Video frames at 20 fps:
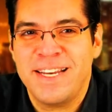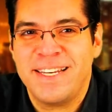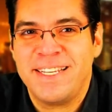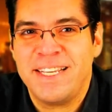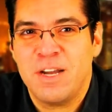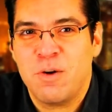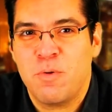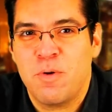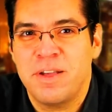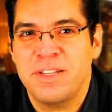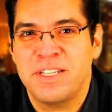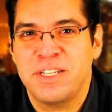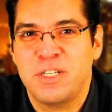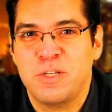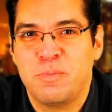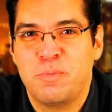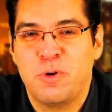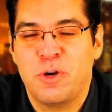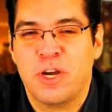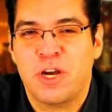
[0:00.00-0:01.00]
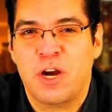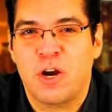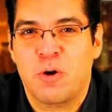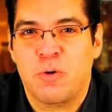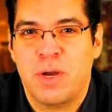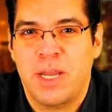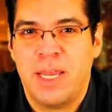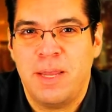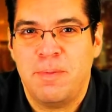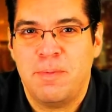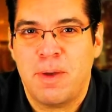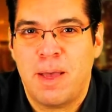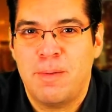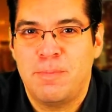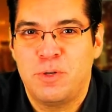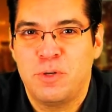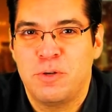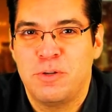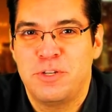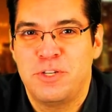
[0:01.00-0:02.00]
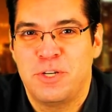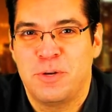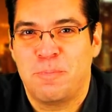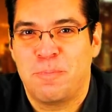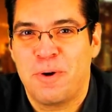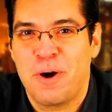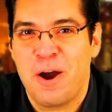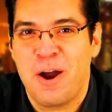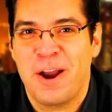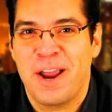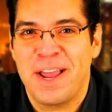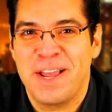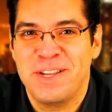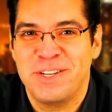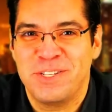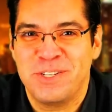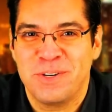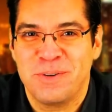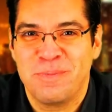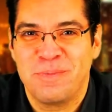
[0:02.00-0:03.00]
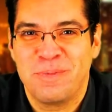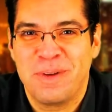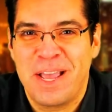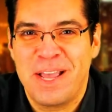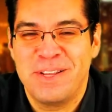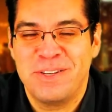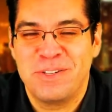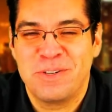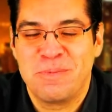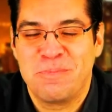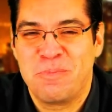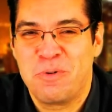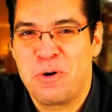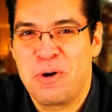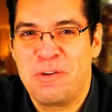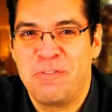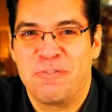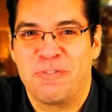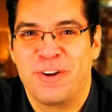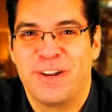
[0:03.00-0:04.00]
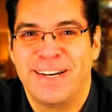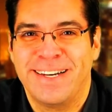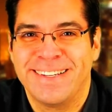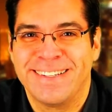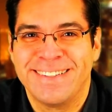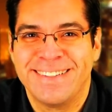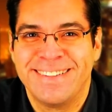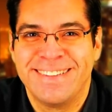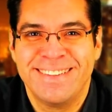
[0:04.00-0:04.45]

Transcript: idea was it to put Kareem Abdul-Jabbar as your boyfriend?